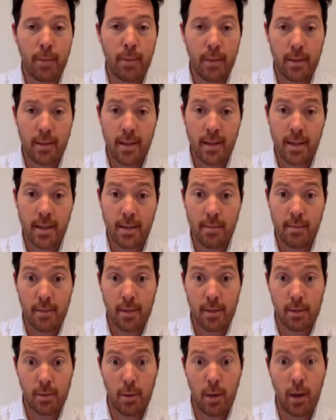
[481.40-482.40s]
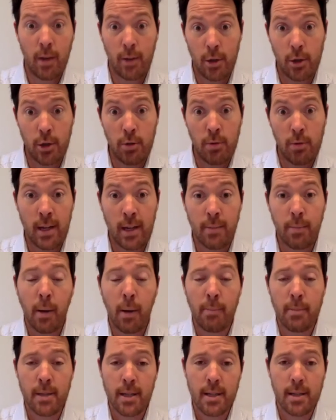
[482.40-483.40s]
systems as well, the new heat
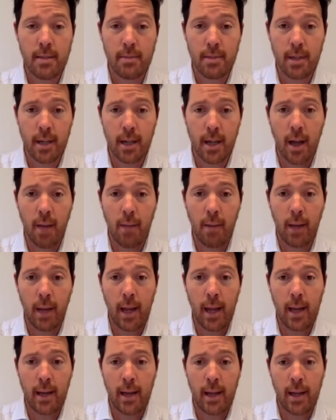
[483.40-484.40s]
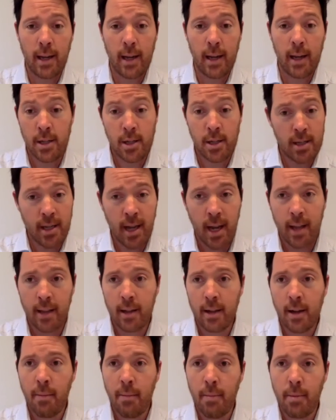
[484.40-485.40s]
pump systems that are coming in. And, and as you say, the
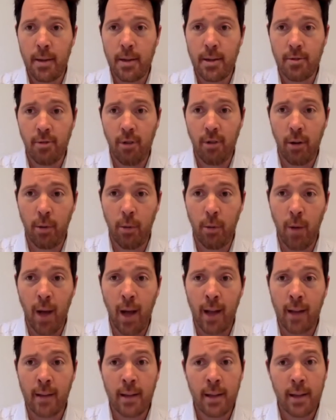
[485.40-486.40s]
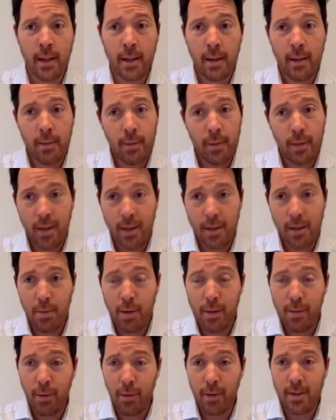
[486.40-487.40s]
company is growing well. We think it's
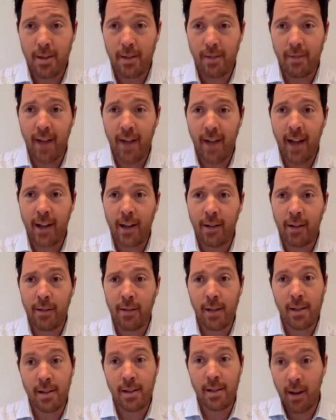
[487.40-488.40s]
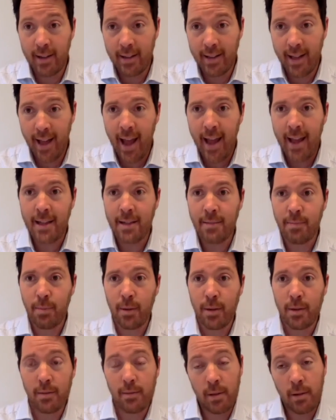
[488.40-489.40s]
pretty modestly valued. It's early days,
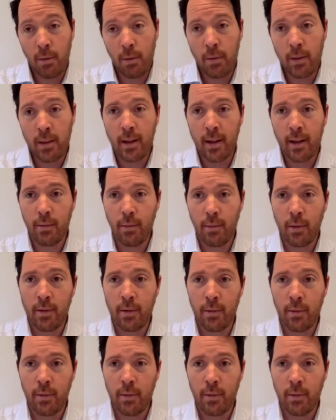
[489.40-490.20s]
but you know we think it's one to